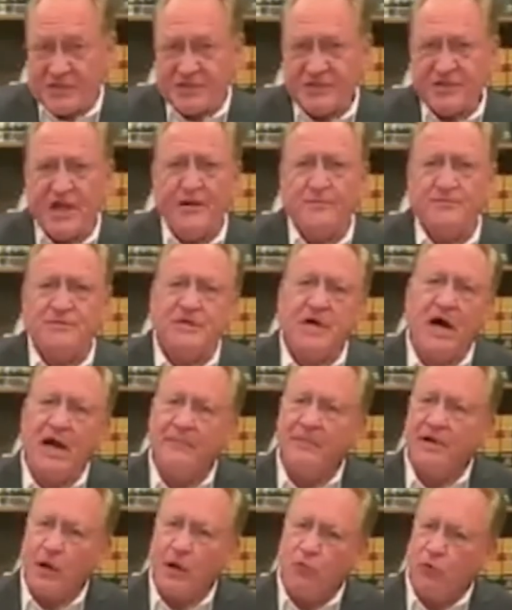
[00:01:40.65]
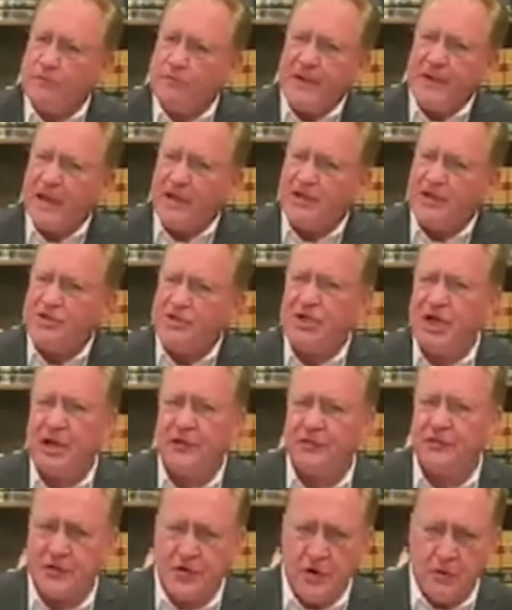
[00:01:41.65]
that same time, and I went back and
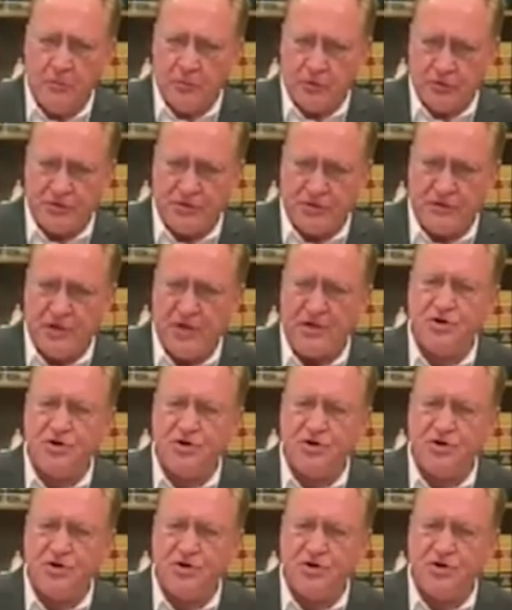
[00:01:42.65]
checked the numbers,